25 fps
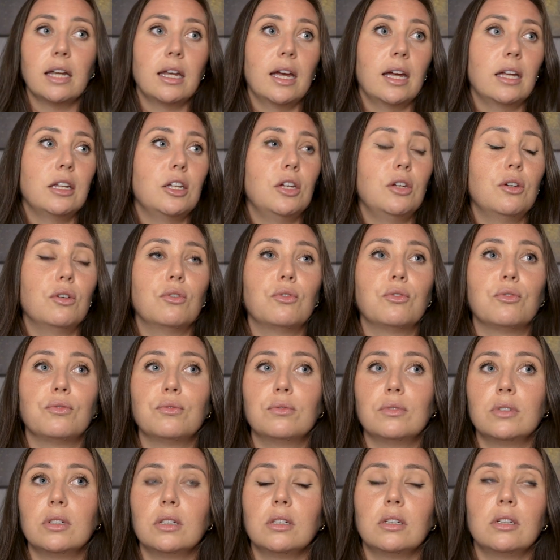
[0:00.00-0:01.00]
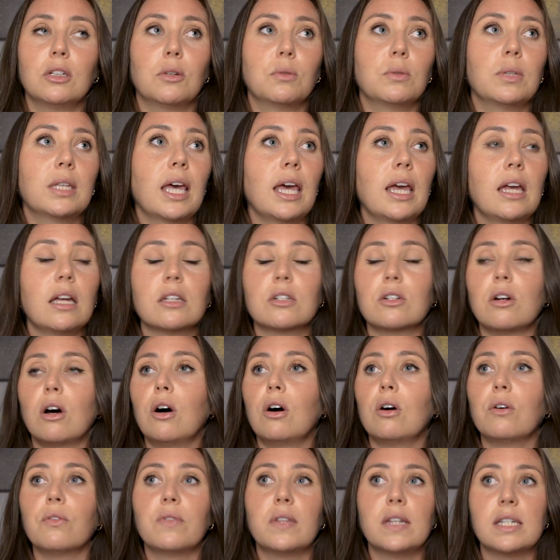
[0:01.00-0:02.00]
and you've gained
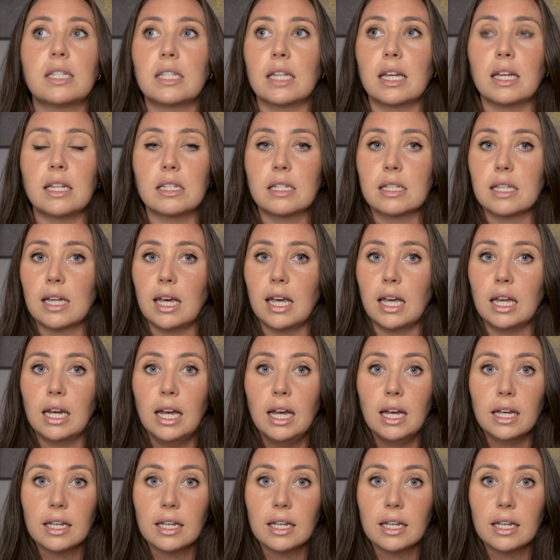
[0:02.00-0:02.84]
all of this insight,